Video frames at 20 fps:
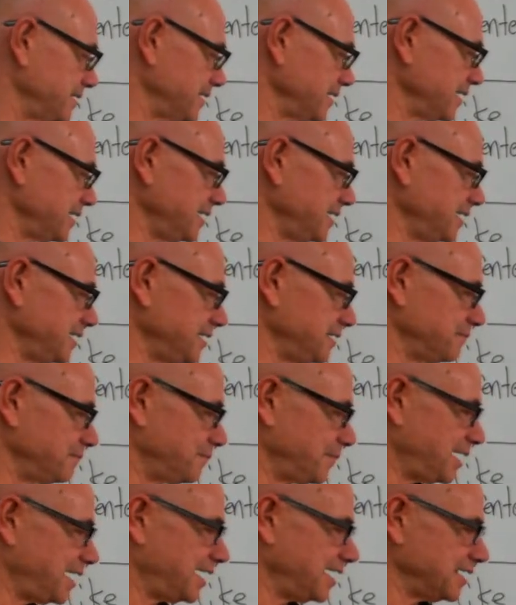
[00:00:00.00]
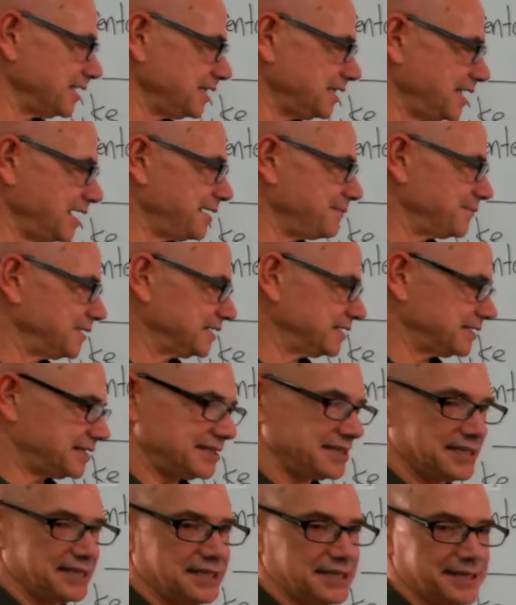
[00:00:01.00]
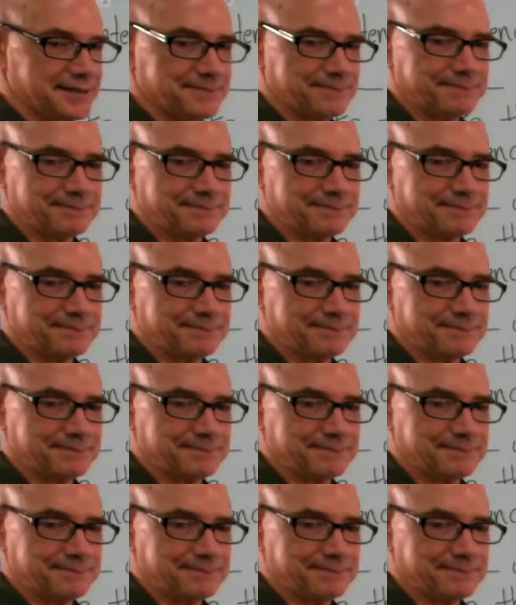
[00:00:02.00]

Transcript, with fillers: in my lemon tea.